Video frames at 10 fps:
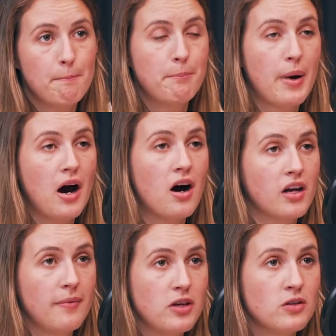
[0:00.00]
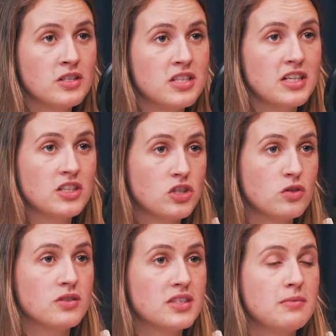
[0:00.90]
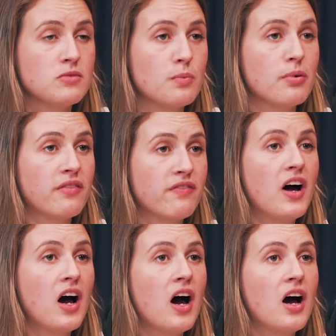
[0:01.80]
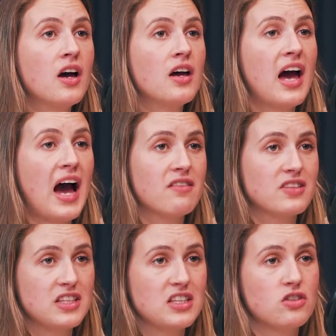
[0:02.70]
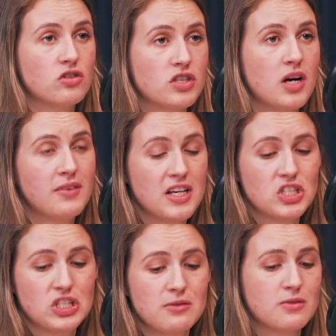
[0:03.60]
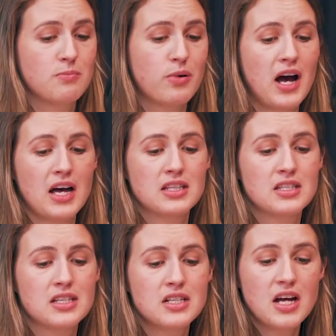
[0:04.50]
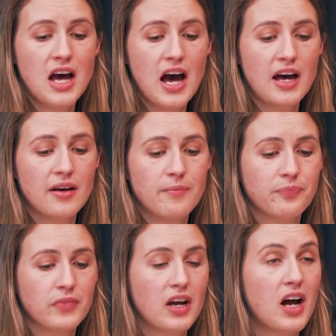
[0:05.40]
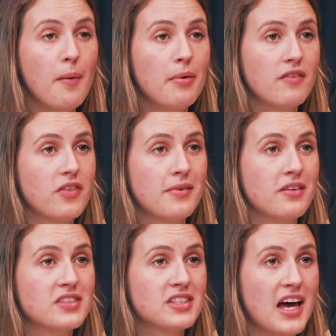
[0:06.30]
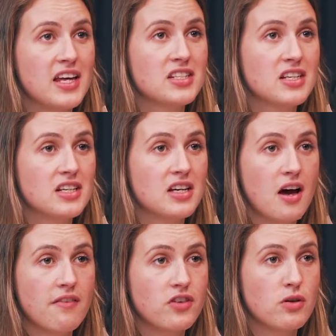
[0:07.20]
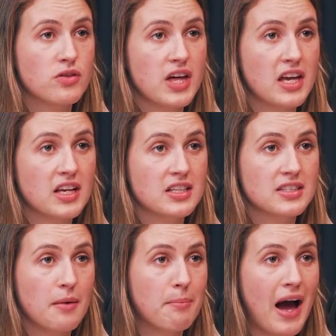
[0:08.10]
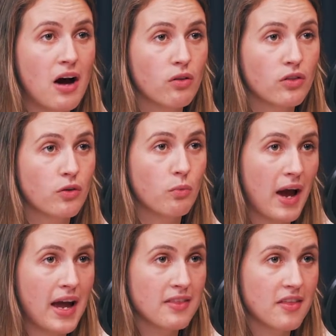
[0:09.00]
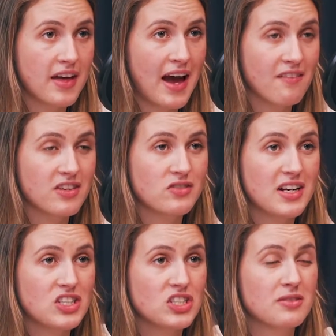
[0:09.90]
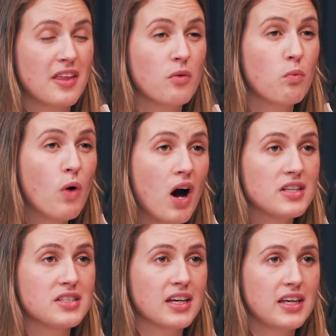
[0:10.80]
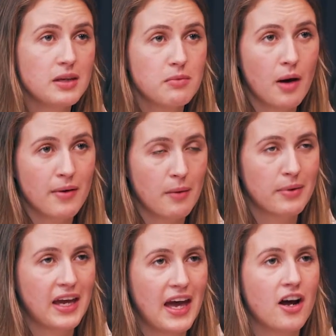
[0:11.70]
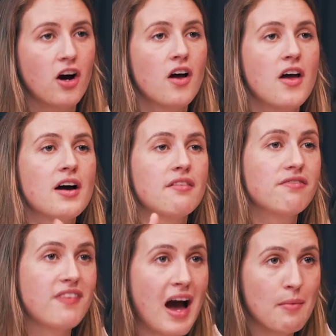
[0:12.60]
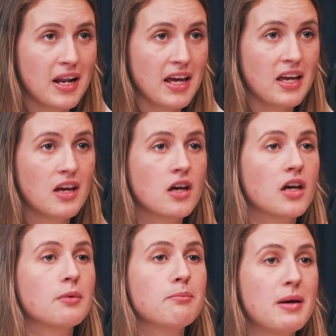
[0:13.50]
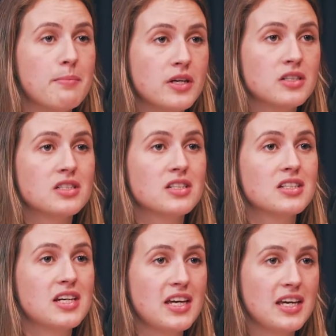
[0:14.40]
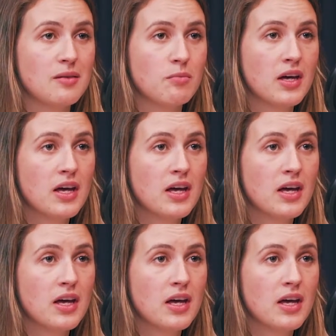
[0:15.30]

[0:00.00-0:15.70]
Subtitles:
but our community do seem to prefer having these long-term relationships with brands. And a couple of them have said a few things about the way that they have these relationships. And the words that keep coming up again are family, commitment, team.